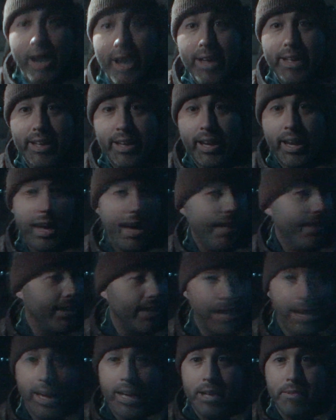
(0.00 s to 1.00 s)
I can't. I
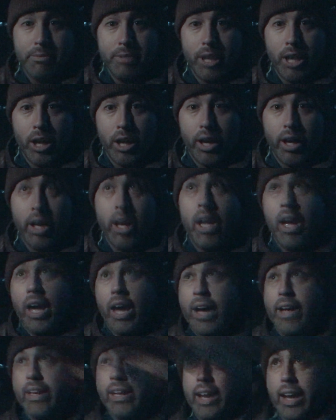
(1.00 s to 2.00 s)
can't let him do it.
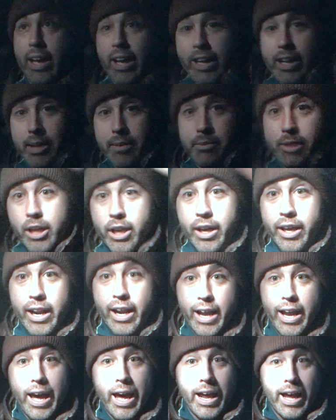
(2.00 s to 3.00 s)
I can't let him do it.
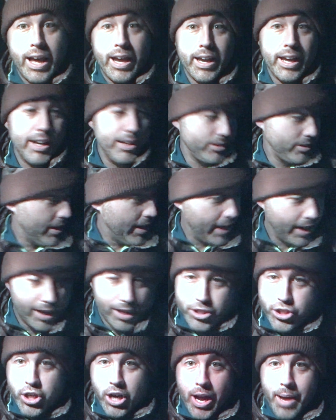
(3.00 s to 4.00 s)
I got. I gotta. I
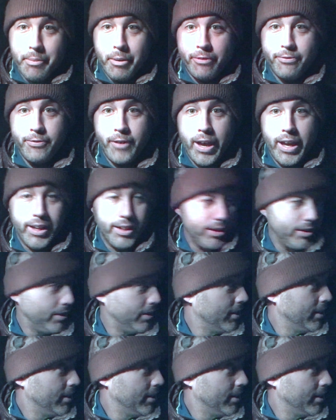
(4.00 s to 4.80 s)
gotta try my fate.